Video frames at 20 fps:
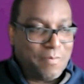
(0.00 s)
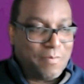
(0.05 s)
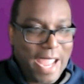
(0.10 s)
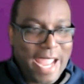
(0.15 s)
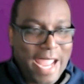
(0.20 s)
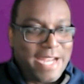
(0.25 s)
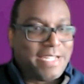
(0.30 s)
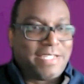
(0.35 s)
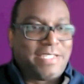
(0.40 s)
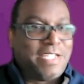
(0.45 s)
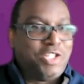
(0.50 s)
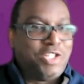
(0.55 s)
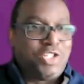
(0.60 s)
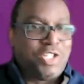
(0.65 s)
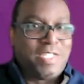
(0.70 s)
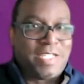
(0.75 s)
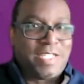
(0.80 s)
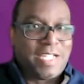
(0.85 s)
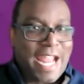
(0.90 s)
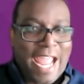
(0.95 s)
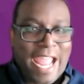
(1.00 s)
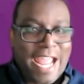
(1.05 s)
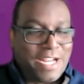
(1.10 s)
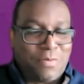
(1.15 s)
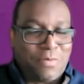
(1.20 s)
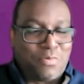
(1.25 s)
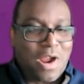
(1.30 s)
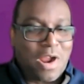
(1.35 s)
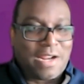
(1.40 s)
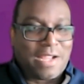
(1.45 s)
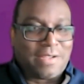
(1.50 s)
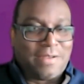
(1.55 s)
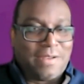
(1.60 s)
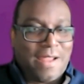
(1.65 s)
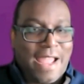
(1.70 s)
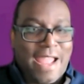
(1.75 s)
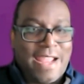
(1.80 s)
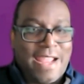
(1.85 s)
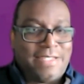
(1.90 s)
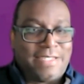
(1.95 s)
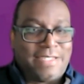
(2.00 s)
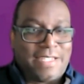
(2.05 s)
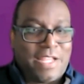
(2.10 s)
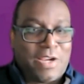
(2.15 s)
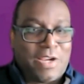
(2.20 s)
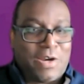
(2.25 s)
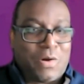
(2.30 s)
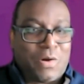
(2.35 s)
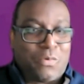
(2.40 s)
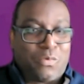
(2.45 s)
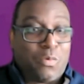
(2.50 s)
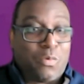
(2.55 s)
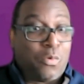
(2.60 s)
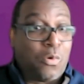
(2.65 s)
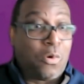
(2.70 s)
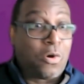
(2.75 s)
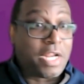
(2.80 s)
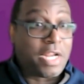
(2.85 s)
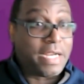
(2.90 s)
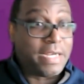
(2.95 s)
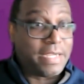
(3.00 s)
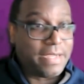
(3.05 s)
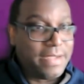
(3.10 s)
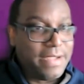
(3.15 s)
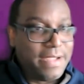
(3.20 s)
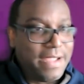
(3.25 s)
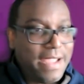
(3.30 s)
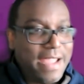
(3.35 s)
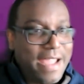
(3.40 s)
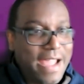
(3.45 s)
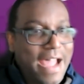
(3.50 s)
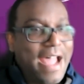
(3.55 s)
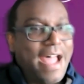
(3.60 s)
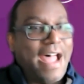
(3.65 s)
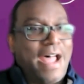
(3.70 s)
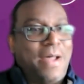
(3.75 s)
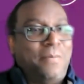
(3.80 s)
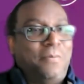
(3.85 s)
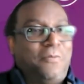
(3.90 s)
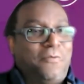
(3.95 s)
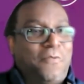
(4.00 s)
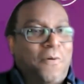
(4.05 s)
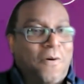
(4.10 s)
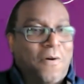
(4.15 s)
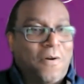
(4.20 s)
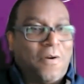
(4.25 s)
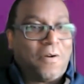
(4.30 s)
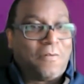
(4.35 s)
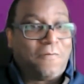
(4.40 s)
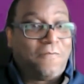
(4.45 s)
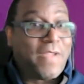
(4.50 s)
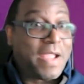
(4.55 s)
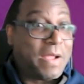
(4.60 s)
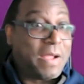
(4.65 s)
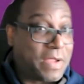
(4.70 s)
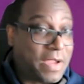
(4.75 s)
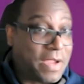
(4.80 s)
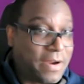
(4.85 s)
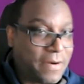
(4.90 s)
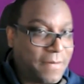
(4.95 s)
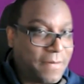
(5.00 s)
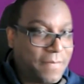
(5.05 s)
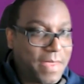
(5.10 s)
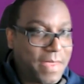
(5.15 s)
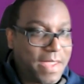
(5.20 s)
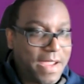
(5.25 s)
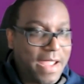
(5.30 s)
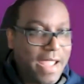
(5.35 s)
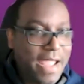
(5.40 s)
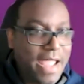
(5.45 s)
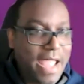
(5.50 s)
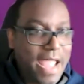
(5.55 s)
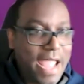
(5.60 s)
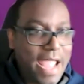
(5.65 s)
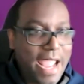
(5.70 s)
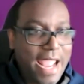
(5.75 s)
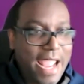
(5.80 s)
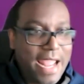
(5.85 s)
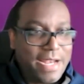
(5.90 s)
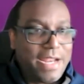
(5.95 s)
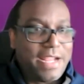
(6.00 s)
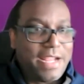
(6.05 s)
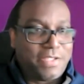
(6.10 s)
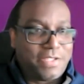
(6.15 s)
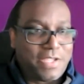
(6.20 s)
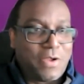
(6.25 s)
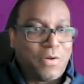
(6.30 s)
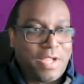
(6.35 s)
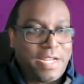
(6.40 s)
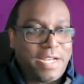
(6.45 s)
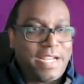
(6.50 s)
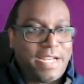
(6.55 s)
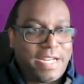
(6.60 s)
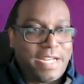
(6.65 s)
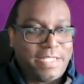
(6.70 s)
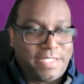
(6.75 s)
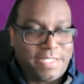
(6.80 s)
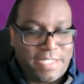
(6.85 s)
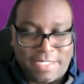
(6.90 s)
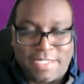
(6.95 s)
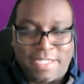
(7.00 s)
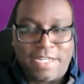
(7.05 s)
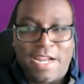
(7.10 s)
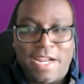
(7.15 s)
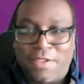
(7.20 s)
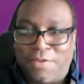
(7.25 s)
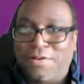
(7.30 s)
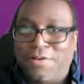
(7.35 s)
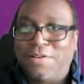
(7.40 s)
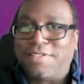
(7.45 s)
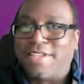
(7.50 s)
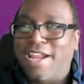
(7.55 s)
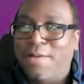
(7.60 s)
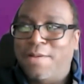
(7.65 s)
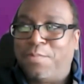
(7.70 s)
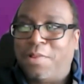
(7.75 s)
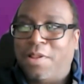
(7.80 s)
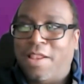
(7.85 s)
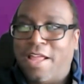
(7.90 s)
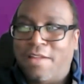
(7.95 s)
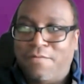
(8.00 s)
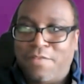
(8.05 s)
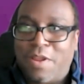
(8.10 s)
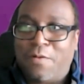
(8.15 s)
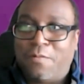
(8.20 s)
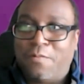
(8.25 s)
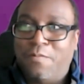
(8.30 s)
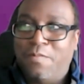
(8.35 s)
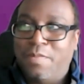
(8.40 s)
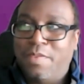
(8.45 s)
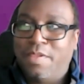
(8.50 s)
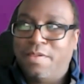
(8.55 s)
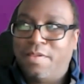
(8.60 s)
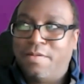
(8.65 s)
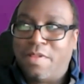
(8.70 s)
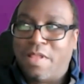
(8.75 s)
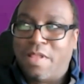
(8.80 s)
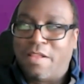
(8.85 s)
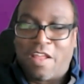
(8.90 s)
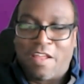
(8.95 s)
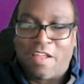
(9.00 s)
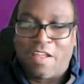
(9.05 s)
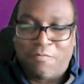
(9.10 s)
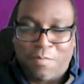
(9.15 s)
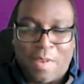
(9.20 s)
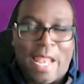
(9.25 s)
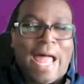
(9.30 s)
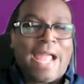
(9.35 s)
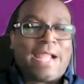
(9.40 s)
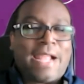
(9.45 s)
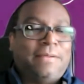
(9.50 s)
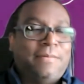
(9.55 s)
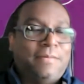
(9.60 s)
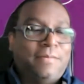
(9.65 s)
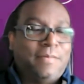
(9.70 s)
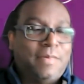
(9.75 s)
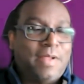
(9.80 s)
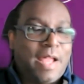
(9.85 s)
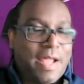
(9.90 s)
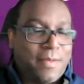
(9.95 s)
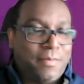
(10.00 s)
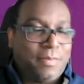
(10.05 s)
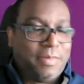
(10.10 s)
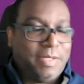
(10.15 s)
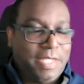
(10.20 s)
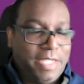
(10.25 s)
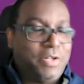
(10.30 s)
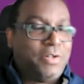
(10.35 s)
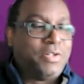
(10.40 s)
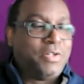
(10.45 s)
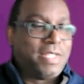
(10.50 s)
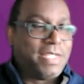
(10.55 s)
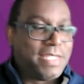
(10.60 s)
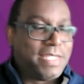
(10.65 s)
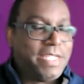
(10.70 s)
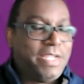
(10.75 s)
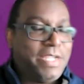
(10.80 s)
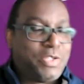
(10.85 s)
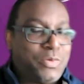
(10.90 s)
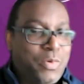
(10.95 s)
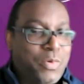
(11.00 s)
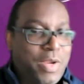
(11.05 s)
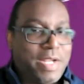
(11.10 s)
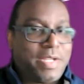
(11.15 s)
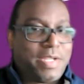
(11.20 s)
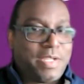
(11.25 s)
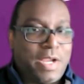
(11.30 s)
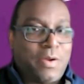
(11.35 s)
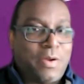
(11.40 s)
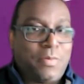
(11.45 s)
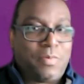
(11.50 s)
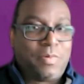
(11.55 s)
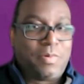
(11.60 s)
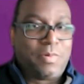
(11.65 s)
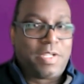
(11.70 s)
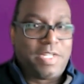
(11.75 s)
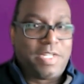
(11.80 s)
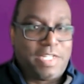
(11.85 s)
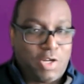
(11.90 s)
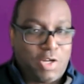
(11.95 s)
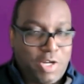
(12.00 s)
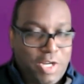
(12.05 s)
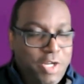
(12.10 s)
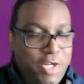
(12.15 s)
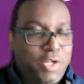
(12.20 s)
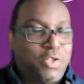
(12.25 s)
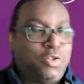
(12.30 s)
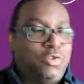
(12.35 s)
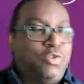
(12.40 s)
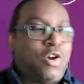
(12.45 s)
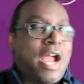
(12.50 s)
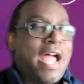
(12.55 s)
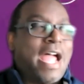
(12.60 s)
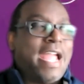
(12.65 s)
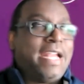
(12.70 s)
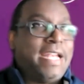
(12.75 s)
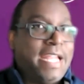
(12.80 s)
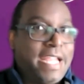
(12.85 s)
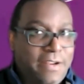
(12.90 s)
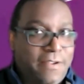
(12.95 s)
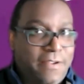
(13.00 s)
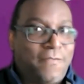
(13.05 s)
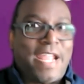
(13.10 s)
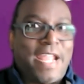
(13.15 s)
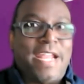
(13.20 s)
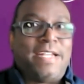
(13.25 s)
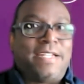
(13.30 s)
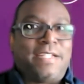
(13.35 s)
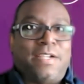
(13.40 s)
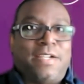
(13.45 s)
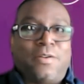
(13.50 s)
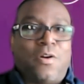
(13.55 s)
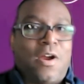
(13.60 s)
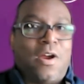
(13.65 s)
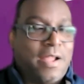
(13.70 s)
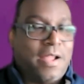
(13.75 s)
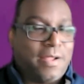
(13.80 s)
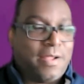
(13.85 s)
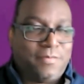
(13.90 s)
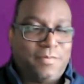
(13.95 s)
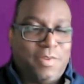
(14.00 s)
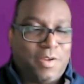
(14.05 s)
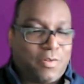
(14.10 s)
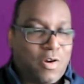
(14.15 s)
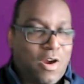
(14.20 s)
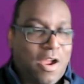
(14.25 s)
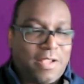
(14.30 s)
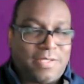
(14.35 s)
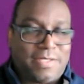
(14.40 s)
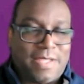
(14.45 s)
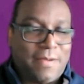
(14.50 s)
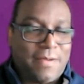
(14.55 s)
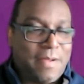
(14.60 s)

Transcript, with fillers: bad decisions in adding product lines, and they're rewarded for failure. And so it is just another example of Black leaders in the C-suite, continuing to try and innovate across